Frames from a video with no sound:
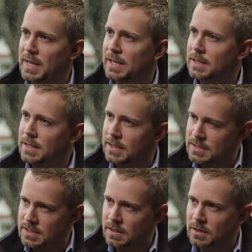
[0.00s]
make it
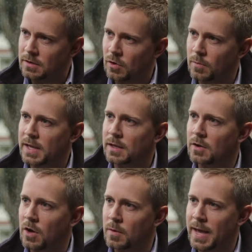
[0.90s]
easy or make it
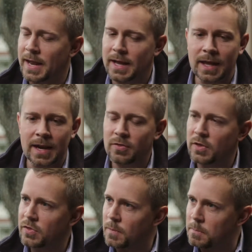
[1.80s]
automatic. And I
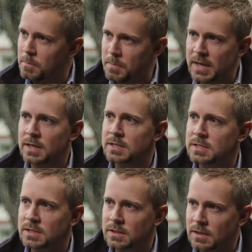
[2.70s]
think the
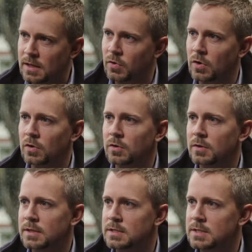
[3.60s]
biggest lever
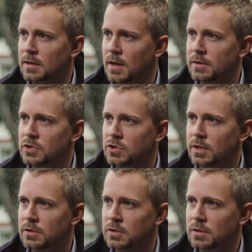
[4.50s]
is technology change.